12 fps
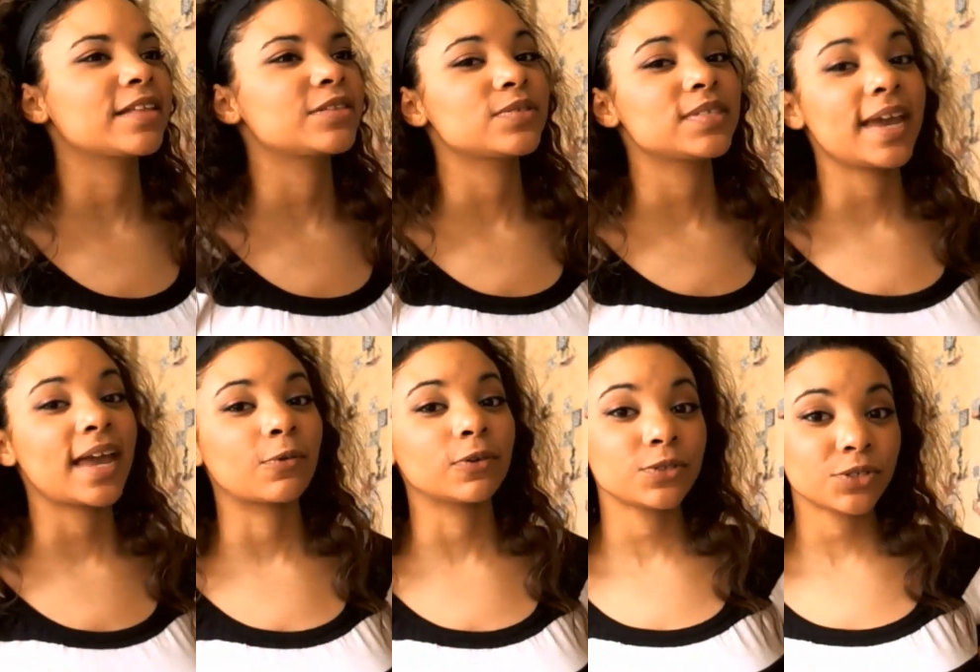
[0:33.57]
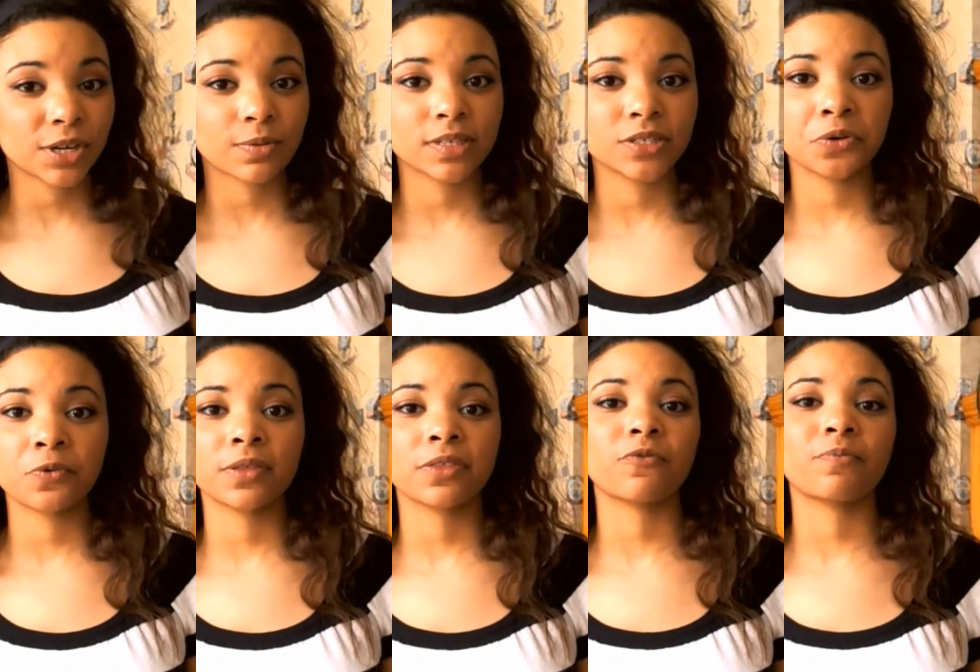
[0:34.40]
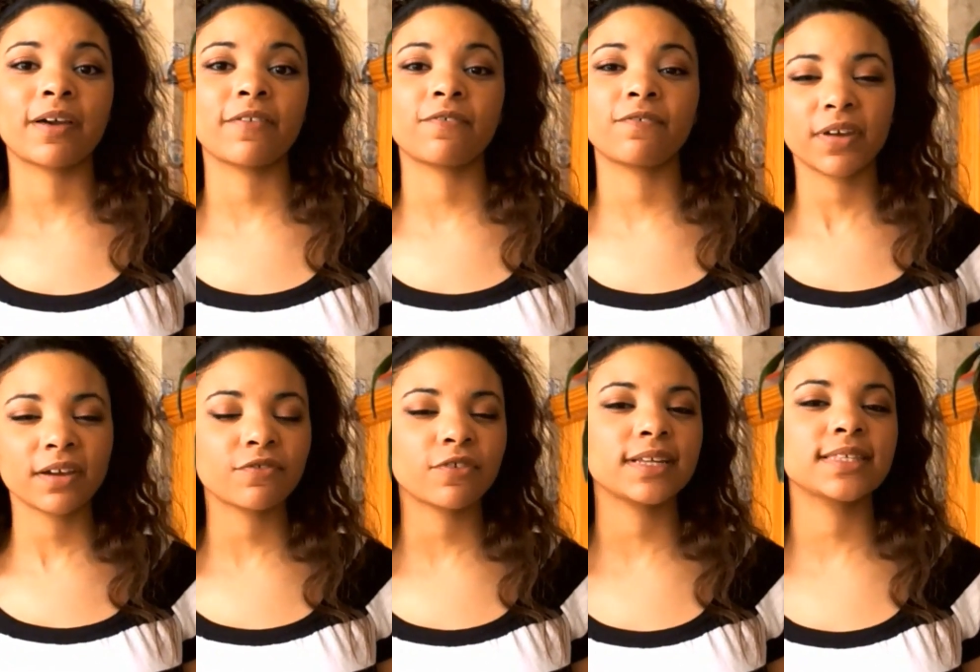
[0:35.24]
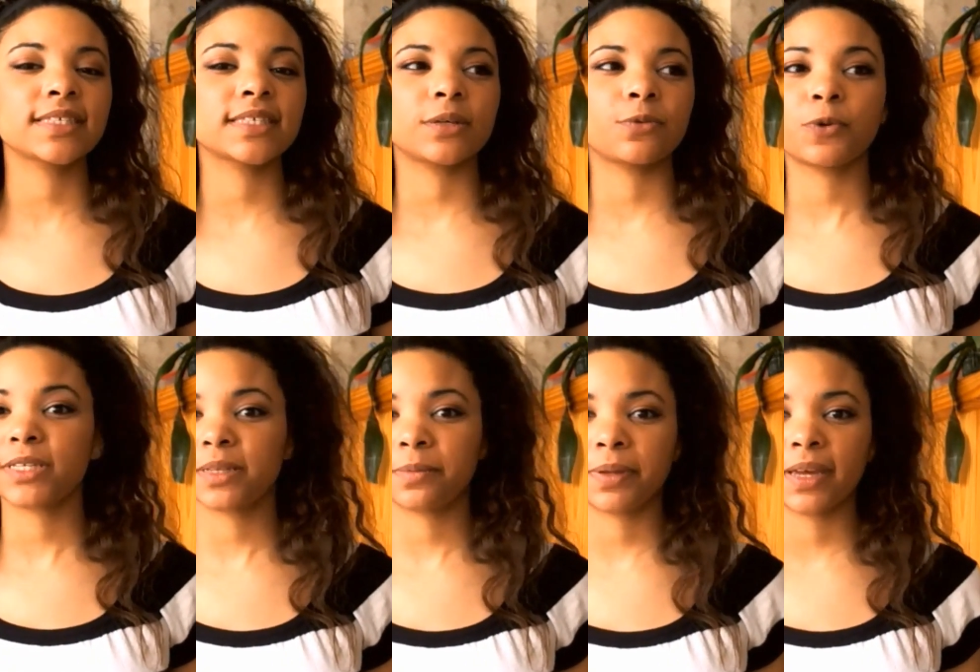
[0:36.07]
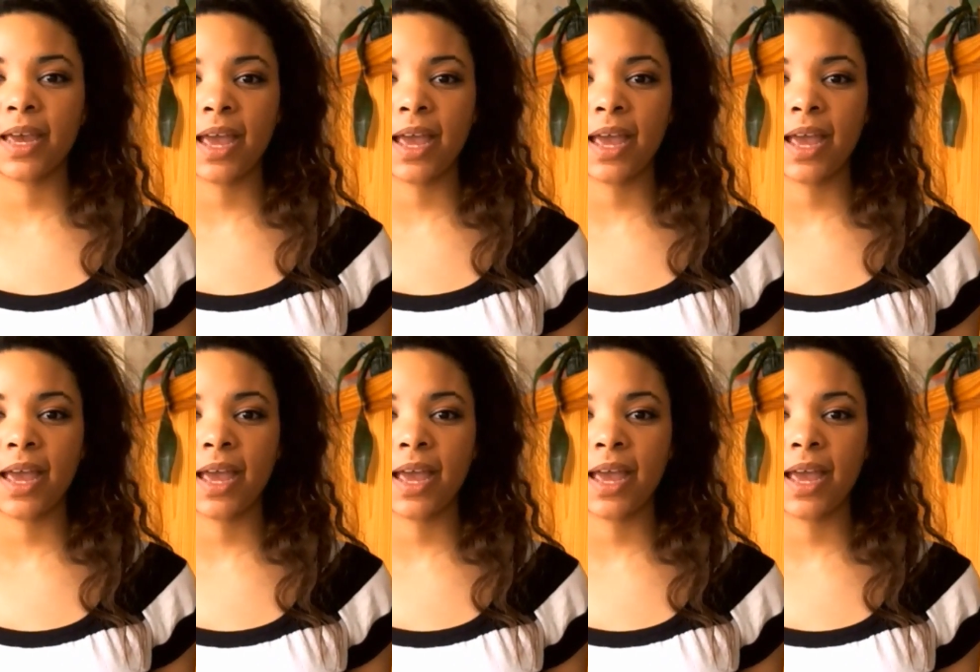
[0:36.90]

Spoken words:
And today I want to share with you one of my favorite recipe